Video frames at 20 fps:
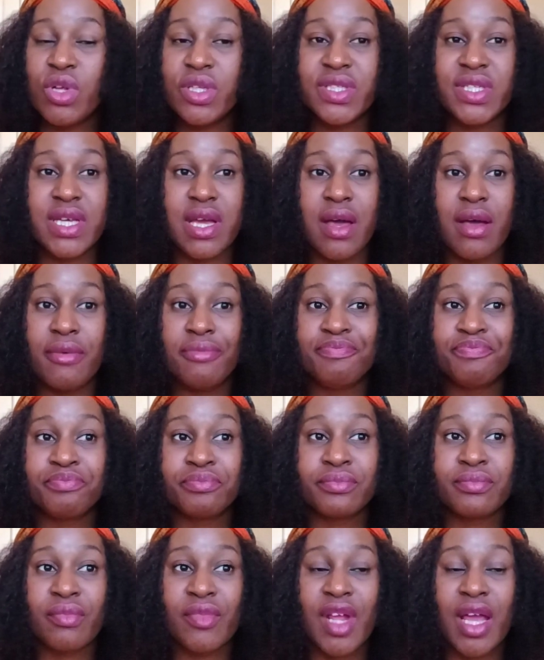their
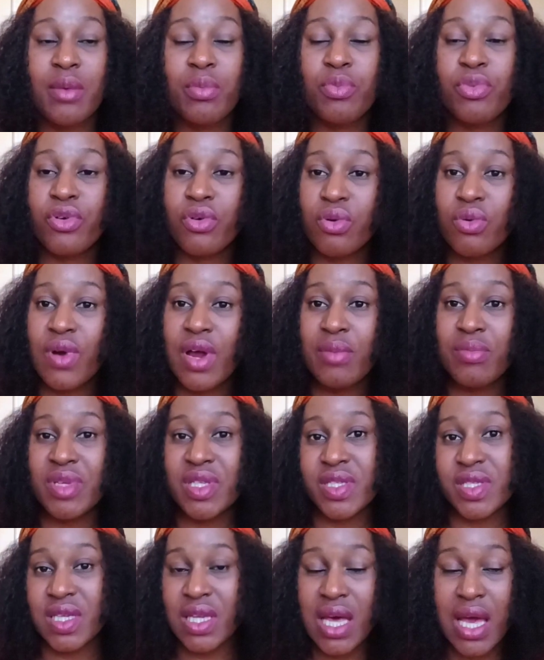program
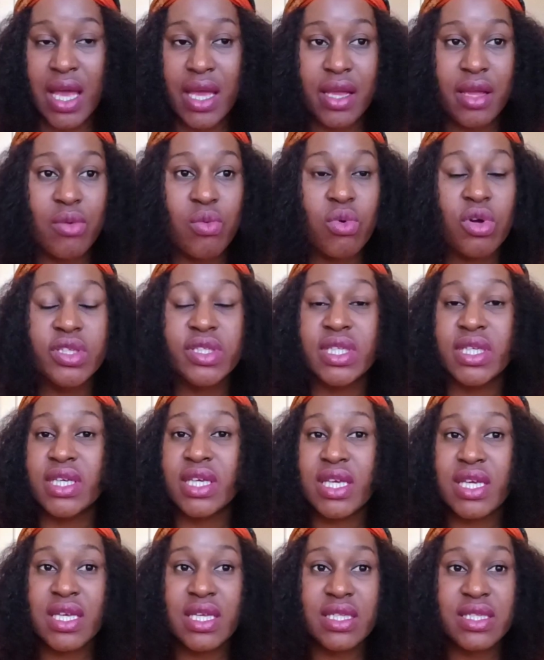is like, what the
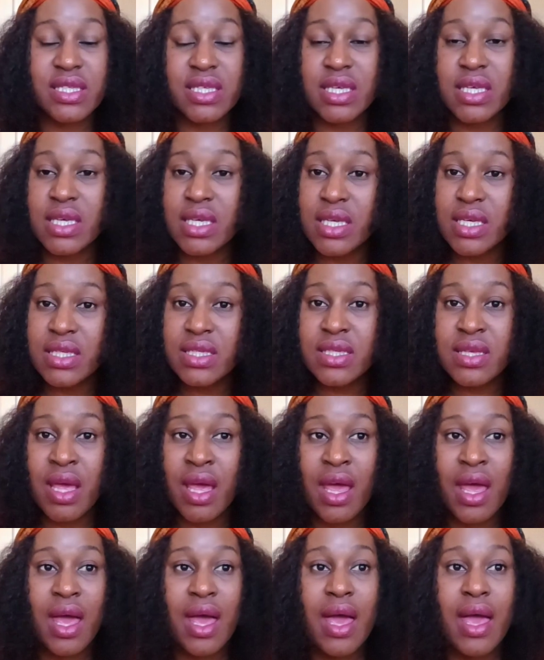kids eat,
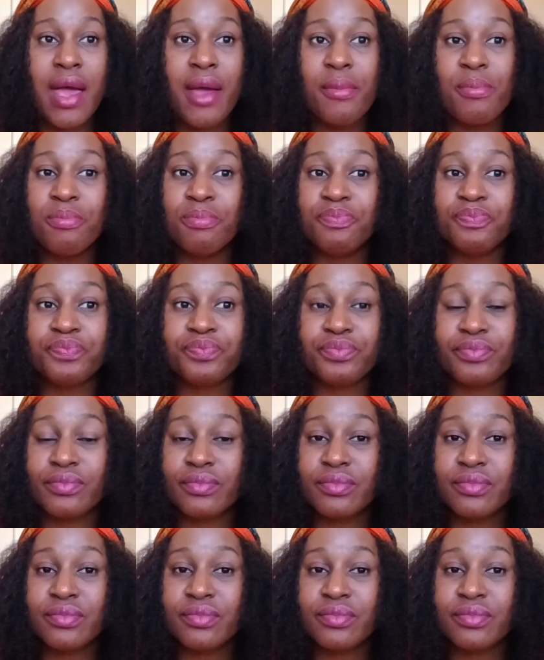and